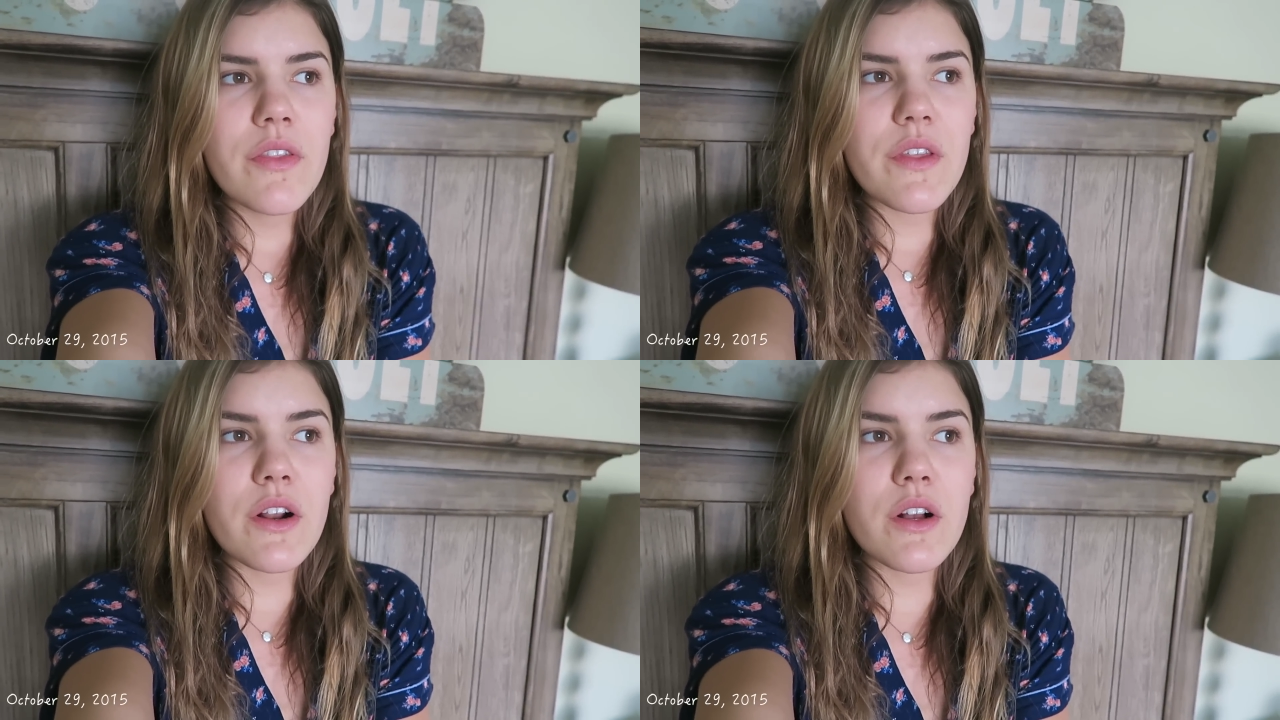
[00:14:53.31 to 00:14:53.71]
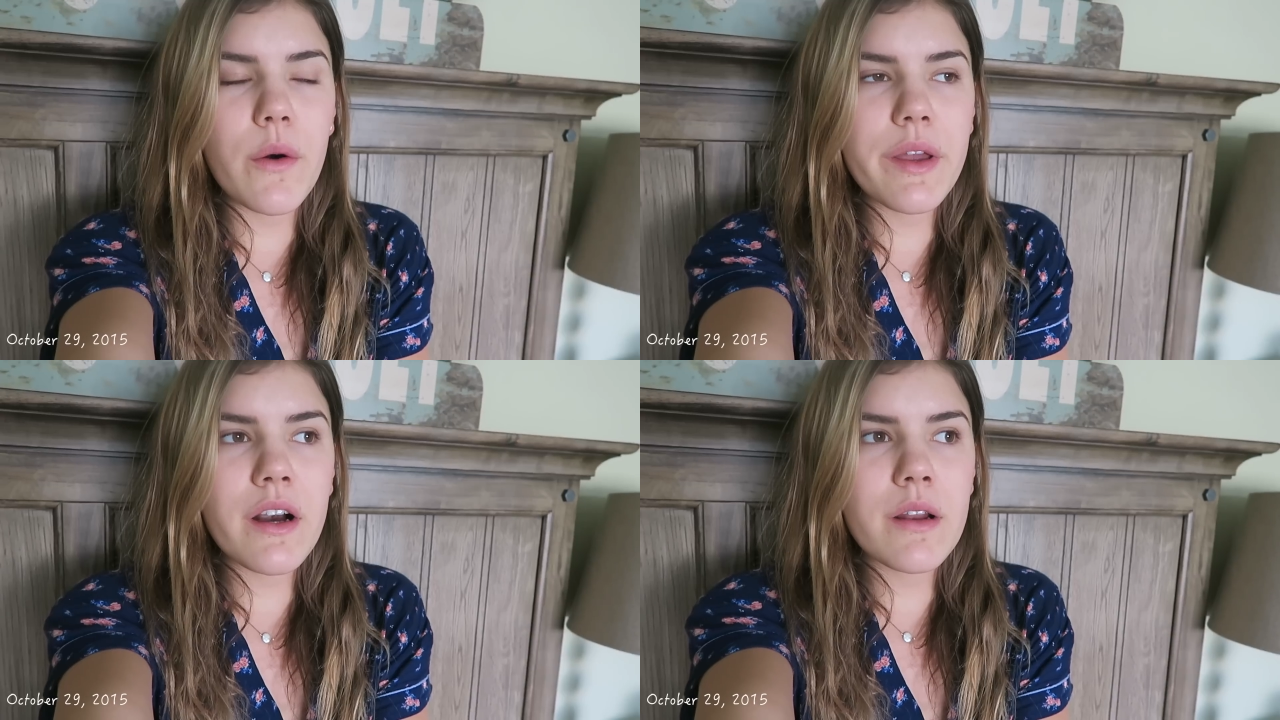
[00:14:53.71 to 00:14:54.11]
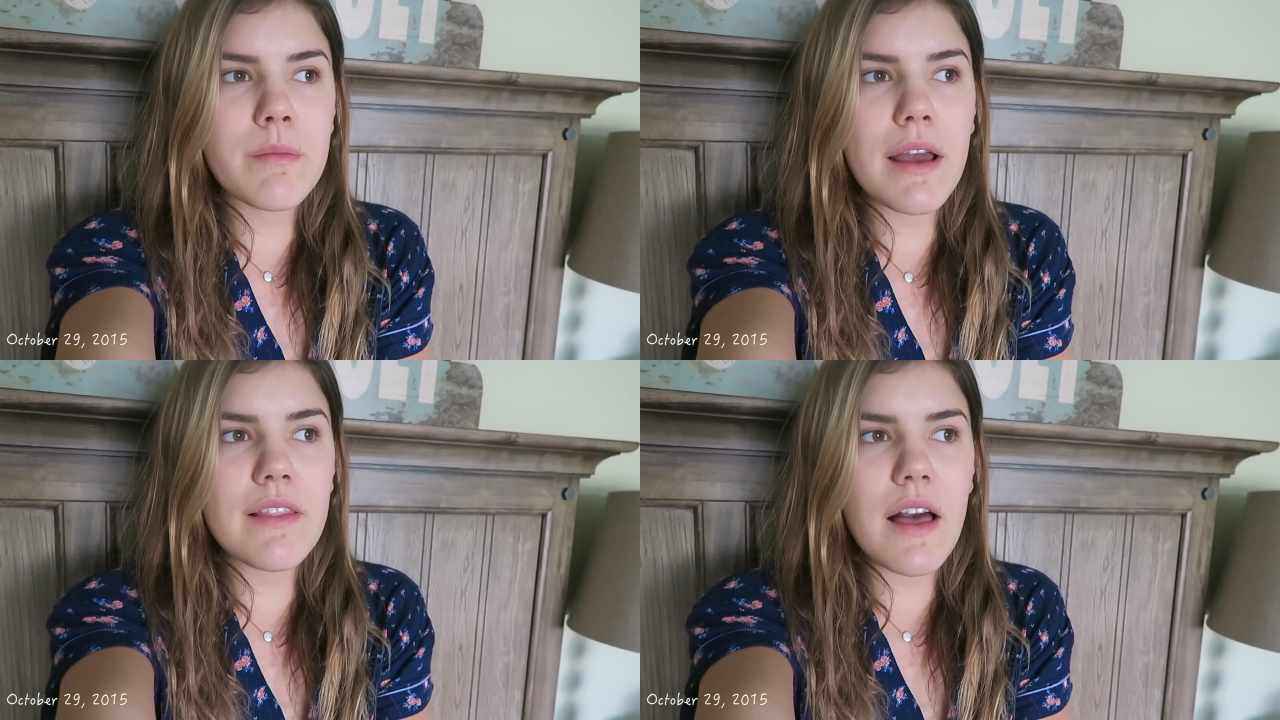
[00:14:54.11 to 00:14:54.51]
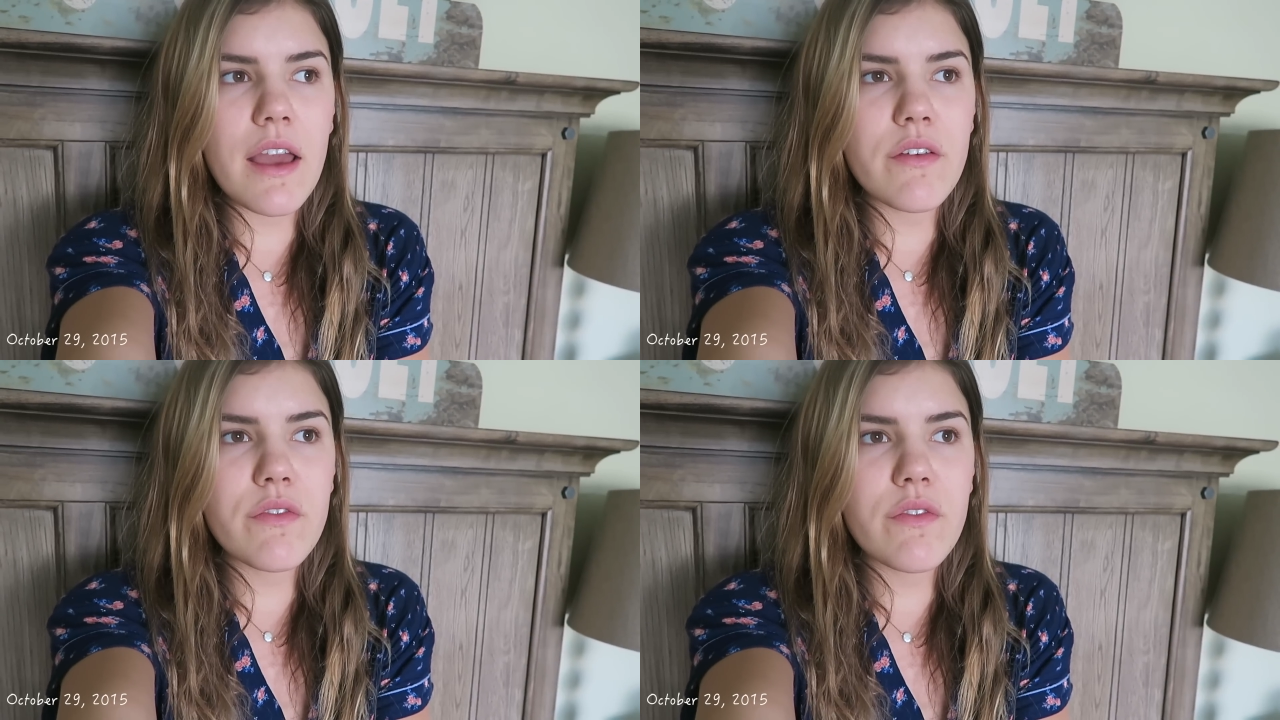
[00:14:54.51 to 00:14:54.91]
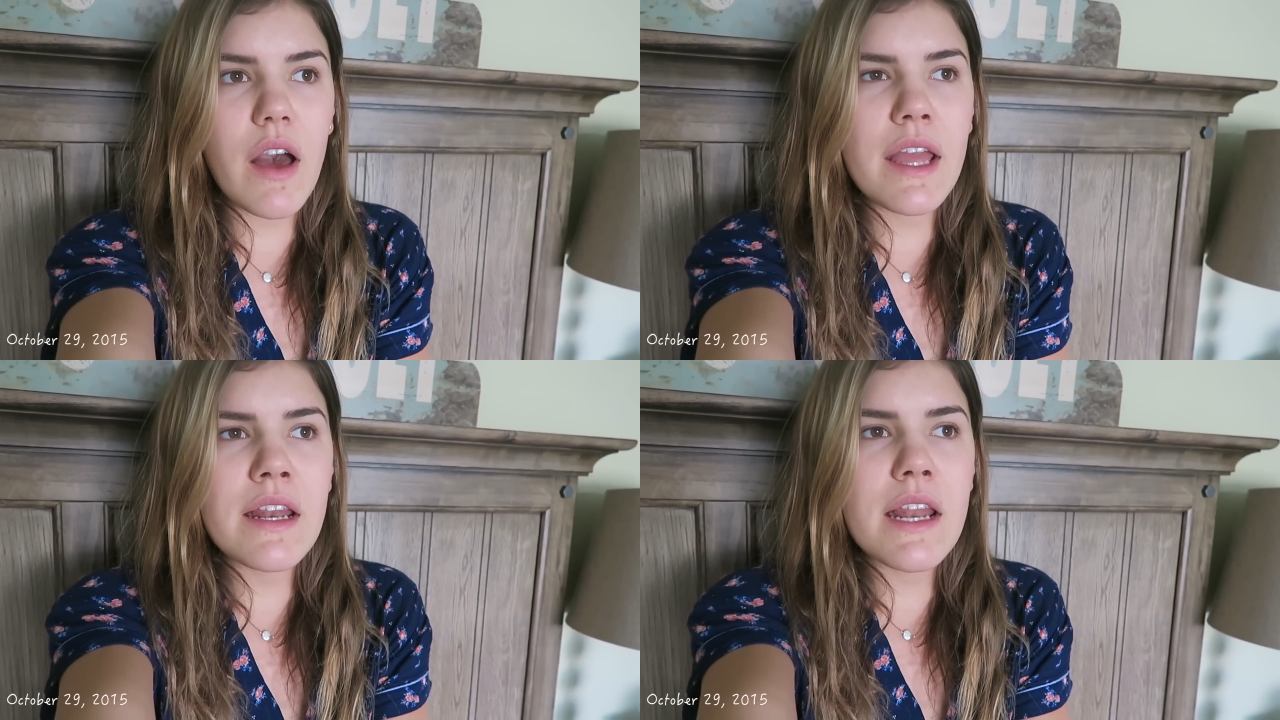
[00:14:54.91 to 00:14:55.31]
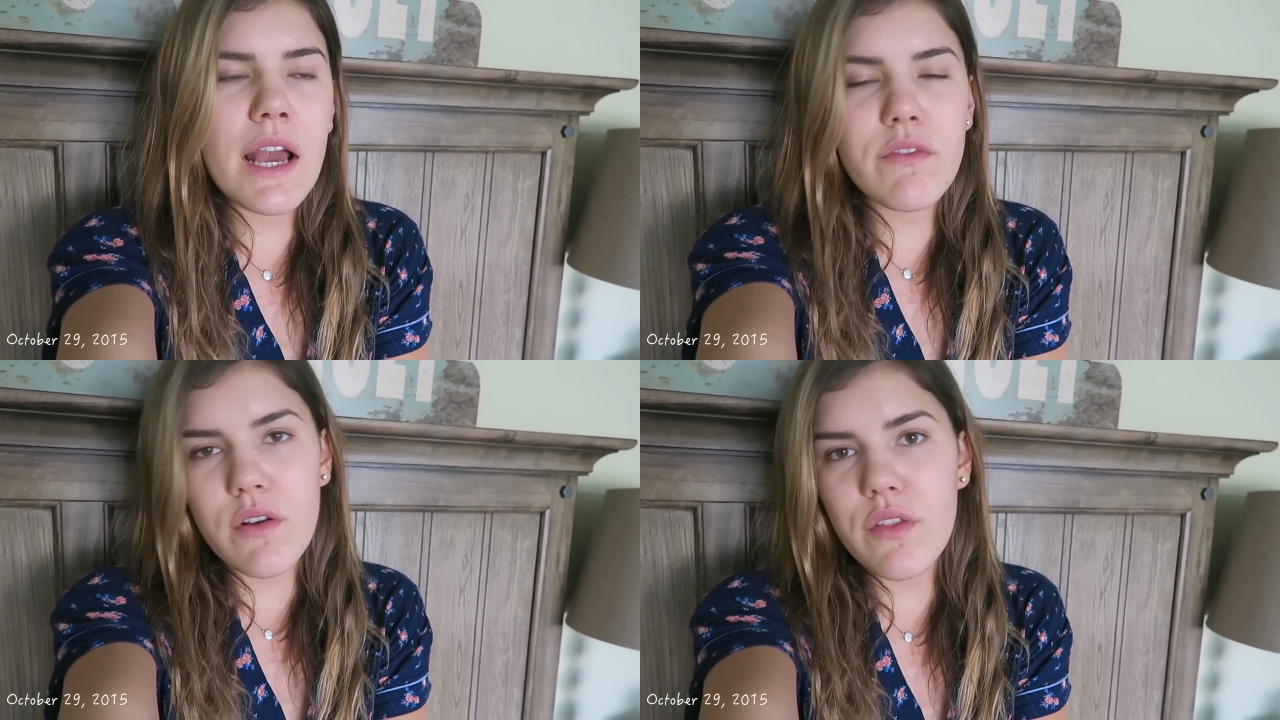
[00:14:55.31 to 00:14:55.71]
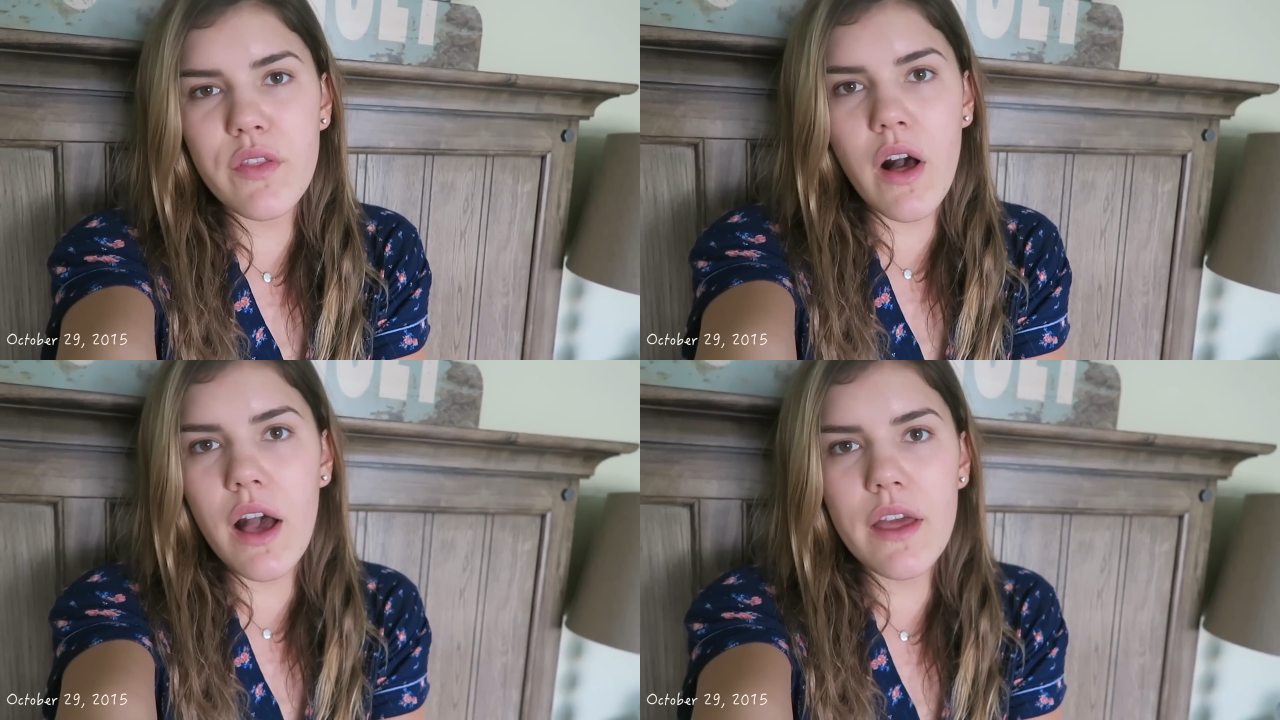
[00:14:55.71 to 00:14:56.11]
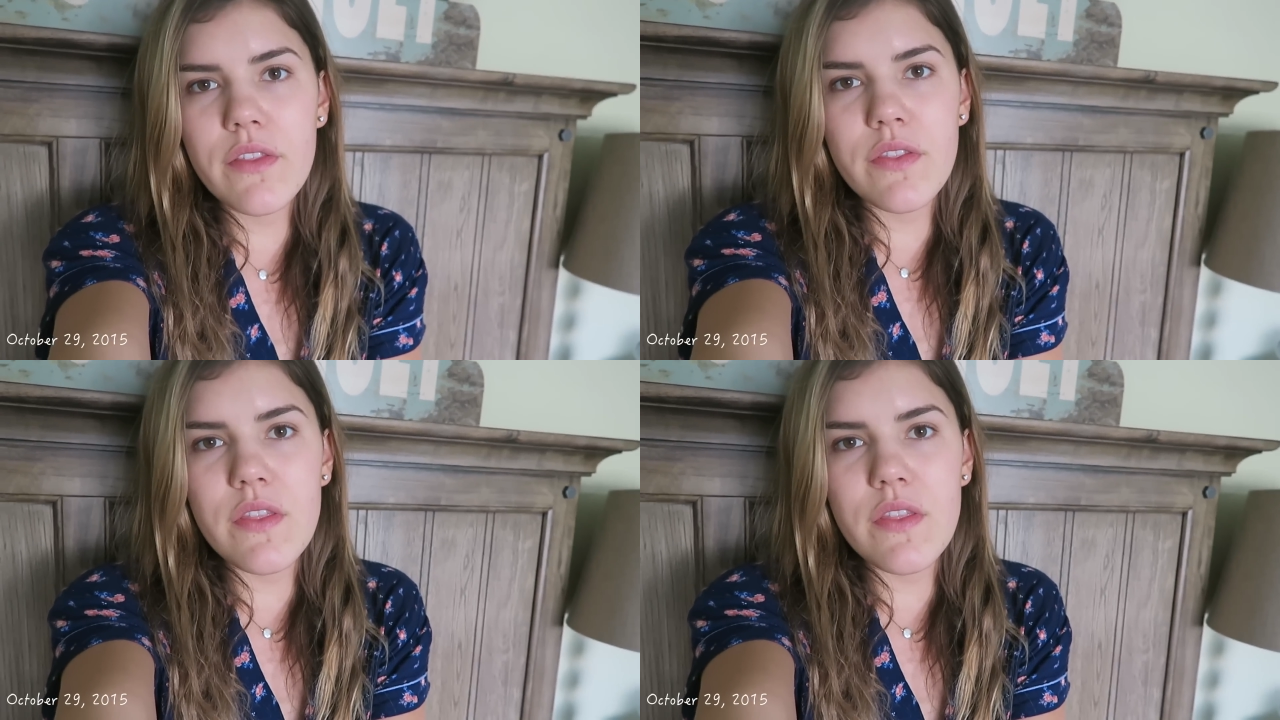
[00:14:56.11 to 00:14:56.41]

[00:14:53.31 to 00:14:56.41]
that are going on in my life, I never thought